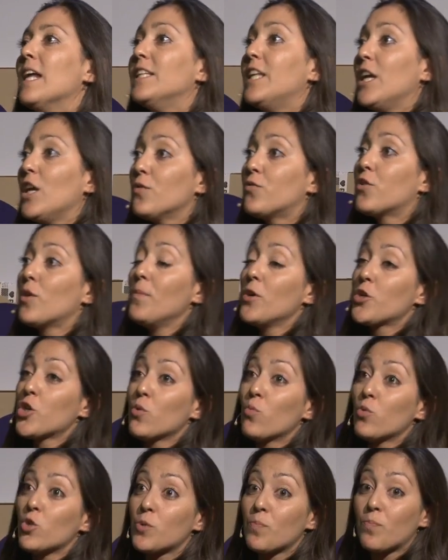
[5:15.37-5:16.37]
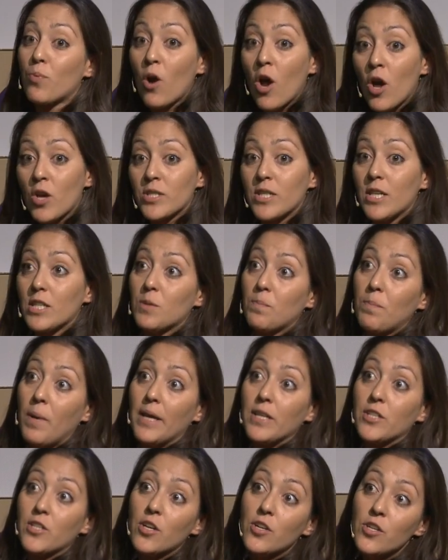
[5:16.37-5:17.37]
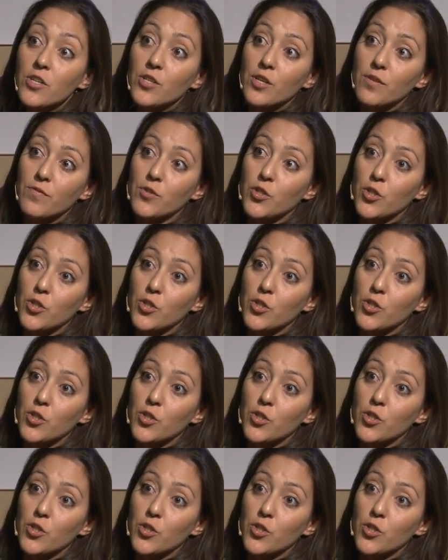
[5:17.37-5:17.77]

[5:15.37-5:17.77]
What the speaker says: The information was processed by tons of